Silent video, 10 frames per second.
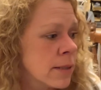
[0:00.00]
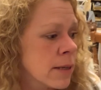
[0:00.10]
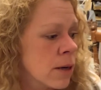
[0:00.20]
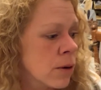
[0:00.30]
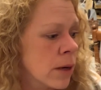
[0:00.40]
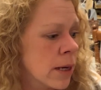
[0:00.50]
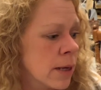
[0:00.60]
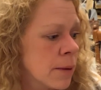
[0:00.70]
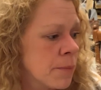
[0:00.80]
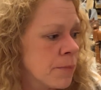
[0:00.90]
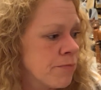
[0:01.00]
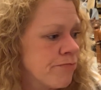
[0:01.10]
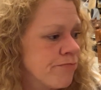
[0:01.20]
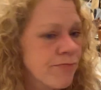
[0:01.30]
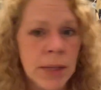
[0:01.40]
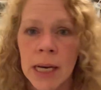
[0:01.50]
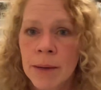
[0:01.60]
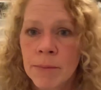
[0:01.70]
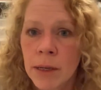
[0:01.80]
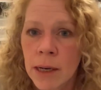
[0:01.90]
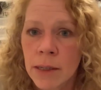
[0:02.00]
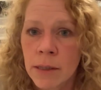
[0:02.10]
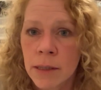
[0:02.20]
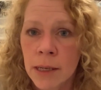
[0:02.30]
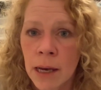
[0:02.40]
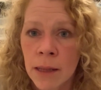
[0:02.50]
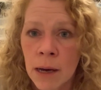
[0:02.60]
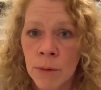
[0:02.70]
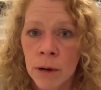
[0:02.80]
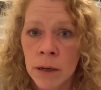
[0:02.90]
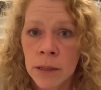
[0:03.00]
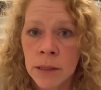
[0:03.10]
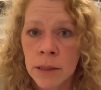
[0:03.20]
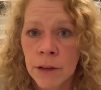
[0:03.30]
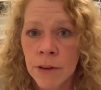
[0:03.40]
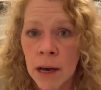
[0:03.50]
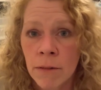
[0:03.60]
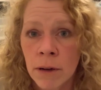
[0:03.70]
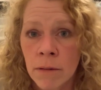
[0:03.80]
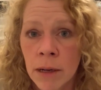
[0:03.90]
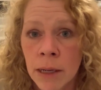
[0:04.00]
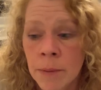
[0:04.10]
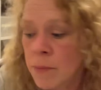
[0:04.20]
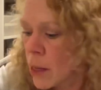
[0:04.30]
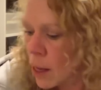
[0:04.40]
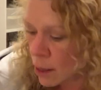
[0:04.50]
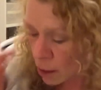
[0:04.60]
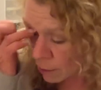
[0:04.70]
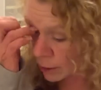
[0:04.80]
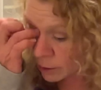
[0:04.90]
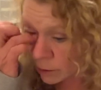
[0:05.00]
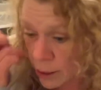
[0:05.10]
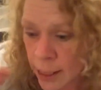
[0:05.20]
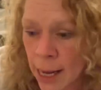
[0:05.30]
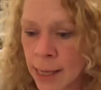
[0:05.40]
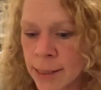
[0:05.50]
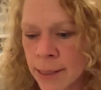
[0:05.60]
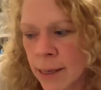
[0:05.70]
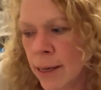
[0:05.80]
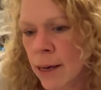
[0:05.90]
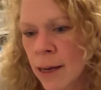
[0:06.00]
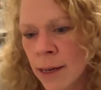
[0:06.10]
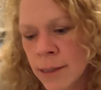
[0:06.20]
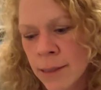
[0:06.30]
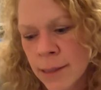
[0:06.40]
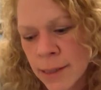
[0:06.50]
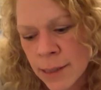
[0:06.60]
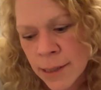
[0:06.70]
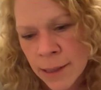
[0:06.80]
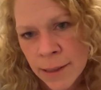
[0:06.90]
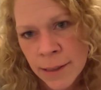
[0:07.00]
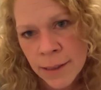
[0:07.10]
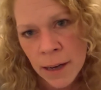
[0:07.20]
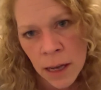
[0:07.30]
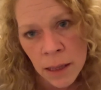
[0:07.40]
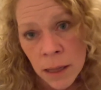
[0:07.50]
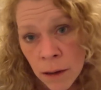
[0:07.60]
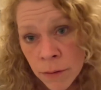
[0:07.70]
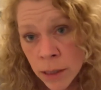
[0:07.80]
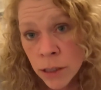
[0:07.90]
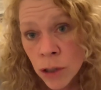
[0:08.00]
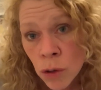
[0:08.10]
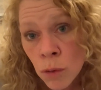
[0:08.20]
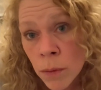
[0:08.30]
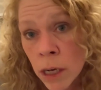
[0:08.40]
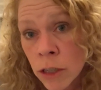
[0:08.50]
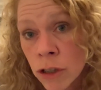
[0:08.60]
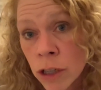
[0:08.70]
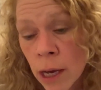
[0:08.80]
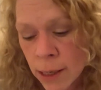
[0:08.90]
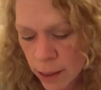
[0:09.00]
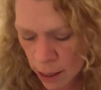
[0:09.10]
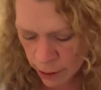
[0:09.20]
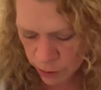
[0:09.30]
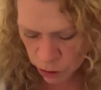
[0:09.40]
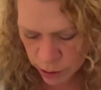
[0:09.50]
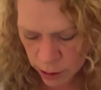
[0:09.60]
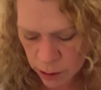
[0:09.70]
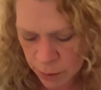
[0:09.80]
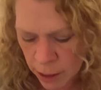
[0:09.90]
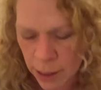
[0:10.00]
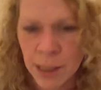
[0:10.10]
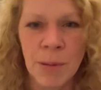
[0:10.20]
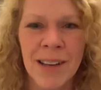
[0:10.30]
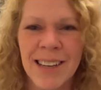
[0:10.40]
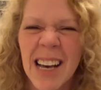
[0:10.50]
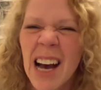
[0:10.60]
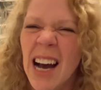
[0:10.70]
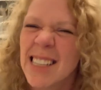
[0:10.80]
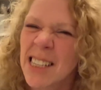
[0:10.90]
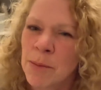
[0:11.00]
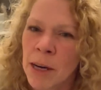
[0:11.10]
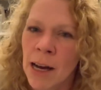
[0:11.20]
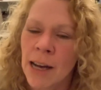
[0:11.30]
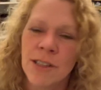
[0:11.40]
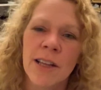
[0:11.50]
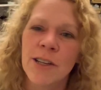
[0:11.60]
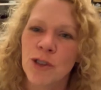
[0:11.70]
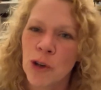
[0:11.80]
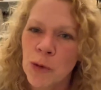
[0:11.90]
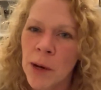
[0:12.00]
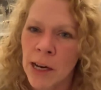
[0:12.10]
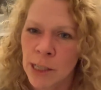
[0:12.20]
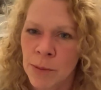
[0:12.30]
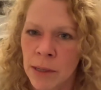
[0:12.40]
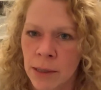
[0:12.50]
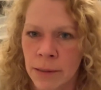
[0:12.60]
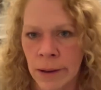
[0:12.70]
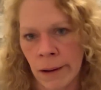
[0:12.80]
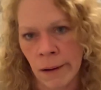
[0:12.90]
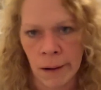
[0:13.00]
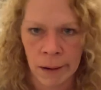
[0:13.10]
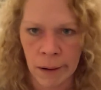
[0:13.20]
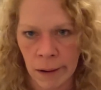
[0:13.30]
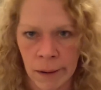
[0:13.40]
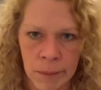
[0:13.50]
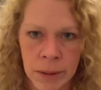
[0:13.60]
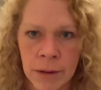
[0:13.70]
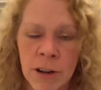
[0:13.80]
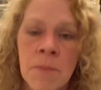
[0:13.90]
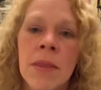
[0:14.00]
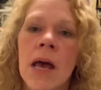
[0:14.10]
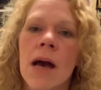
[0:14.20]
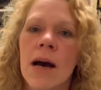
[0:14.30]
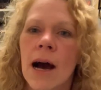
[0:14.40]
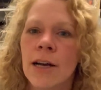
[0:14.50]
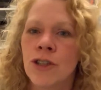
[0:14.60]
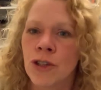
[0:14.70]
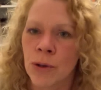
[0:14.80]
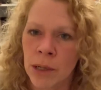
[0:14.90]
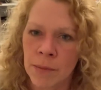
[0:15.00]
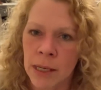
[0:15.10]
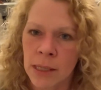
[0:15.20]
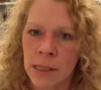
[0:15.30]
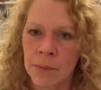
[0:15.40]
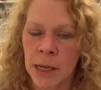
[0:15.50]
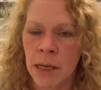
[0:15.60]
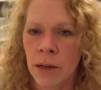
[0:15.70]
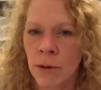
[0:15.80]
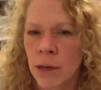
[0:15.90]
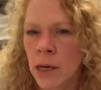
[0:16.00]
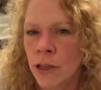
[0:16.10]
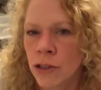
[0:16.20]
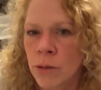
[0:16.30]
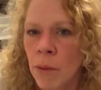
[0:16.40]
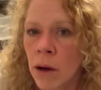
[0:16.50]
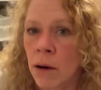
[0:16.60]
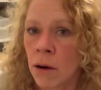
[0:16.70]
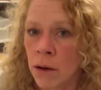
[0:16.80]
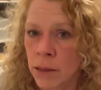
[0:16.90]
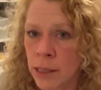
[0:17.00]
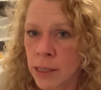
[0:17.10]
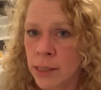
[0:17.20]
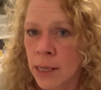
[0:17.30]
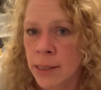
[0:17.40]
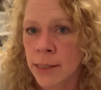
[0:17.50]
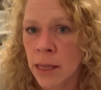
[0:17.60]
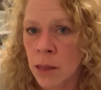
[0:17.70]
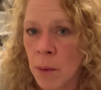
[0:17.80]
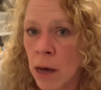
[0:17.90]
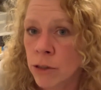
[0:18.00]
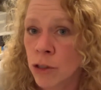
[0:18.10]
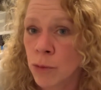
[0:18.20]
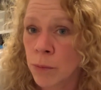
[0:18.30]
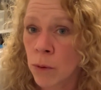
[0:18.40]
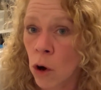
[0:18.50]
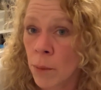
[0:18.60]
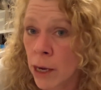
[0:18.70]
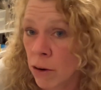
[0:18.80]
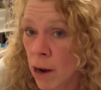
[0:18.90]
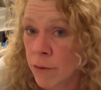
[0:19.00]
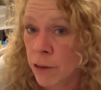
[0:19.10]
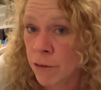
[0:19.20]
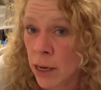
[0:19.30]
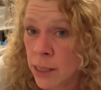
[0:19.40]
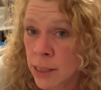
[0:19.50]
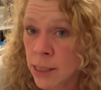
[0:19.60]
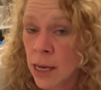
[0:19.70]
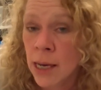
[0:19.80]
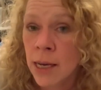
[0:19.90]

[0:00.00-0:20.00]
So um, yeah, you guys will see how that works if you haven't already. All right, so the last thing I got, and I love this so much, and I just said to my husband, I said to my, I like showed my husband, and he's like, ah, whatever. I showed him this, and I'm like, you know what? I should have bought all these and sent them out to all my crafty friends.